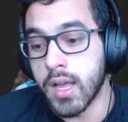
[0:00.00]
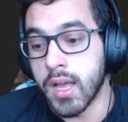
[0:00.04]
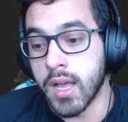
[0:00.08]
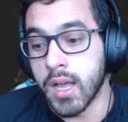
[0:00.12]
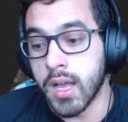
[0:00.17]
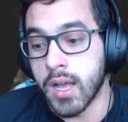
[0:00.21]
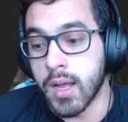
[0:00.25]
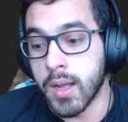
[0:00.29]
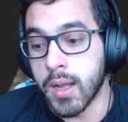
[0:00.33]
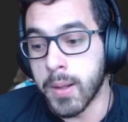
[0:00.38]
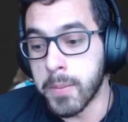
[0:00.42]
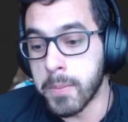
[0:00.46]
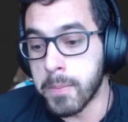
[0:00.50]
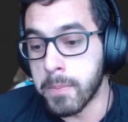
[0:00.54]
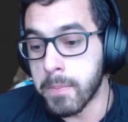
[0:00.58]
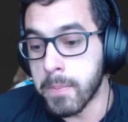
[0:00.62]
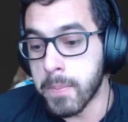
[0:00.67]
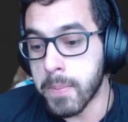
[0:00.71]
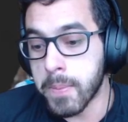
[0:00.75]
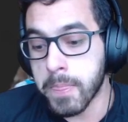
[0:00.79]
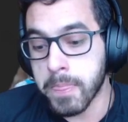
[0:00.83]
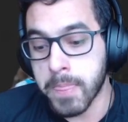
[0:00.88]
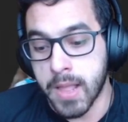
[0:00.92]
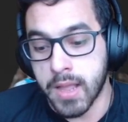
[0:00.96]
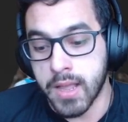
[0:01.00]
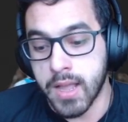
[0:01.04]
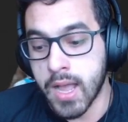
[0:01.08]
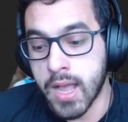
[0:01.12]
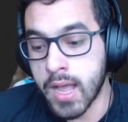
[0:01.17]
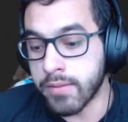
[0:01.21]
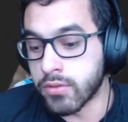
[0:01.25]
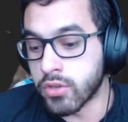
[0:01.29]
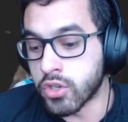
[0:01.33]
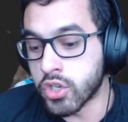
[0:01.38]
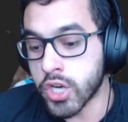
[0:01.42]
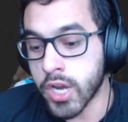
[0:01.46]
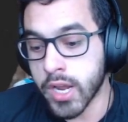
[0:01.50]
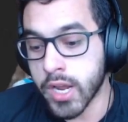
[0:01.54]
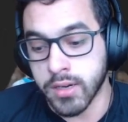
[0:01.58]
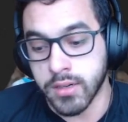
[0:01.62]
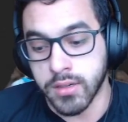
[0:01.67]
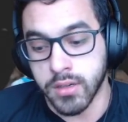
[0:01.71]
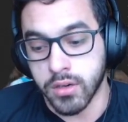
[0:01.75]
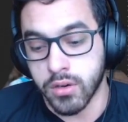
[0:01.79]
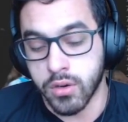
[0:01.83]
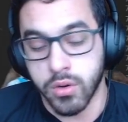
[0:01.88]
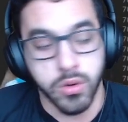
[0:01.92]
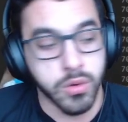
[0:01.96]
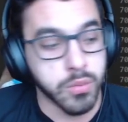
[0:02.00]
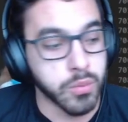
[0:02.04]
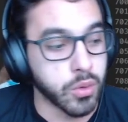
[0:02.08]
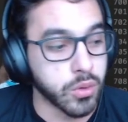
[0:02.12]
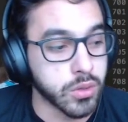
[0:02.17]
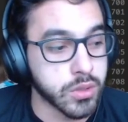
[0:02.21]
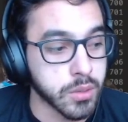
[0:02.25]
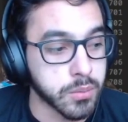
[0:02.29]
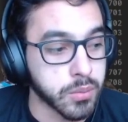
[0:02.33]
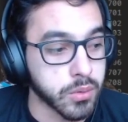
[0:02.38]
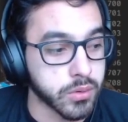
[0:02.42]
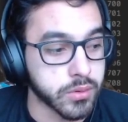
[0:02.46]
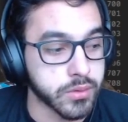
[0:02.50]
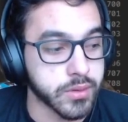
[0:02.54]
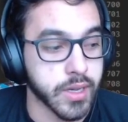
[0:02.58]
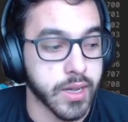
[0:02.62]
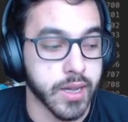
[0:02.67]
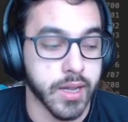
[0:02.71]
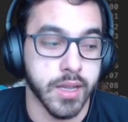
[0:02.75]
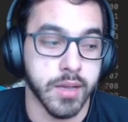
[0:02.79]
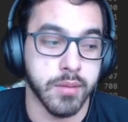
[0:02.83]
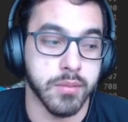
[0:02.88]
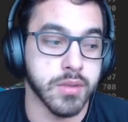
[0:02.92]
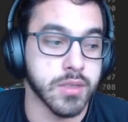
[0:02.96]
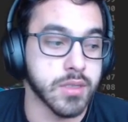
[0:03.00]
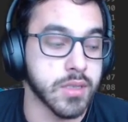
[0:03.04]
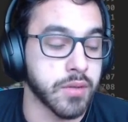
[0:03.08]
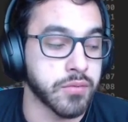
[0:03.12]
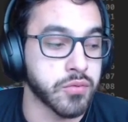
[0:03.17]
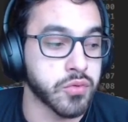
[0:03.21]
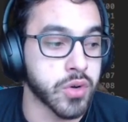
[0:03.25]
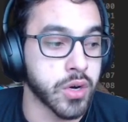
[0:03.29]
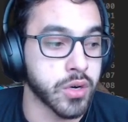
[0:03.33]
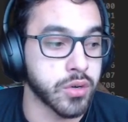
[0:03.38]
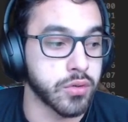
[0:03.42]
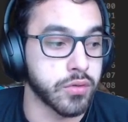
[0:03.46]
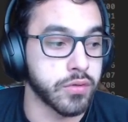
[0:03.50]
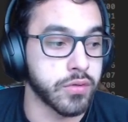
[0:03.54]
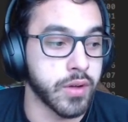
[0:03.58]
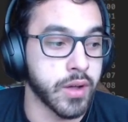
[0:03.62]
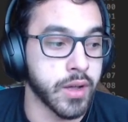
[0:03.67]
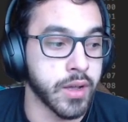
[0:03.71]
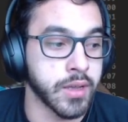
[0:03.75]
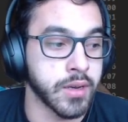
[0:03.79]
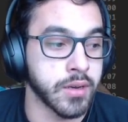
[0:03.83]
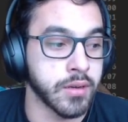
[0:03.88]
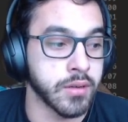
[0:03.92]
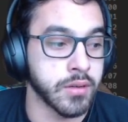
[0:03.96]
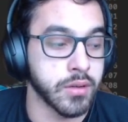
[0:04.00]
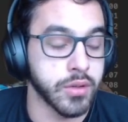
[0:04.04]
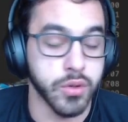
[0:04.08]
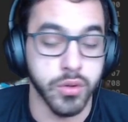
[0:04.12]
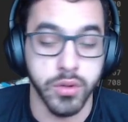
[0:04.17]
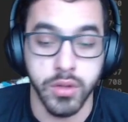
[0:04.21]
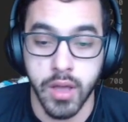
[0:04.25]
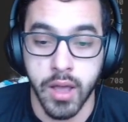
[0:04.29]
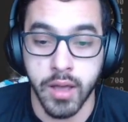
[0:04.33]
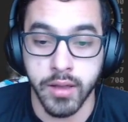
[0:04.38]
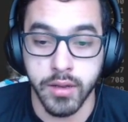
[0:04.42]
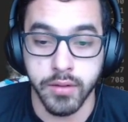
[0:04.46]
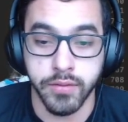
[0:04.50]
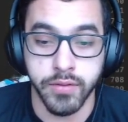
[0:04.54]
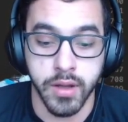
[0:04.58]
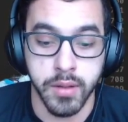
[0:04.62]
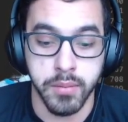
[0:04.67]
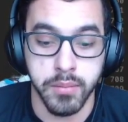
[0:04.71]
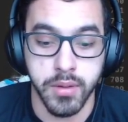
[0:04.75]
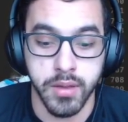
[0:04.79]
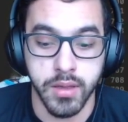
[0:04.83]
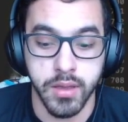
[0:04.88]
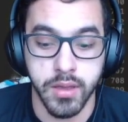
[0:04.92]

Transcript: Um, I've checked the code multiple times, tried to find undefined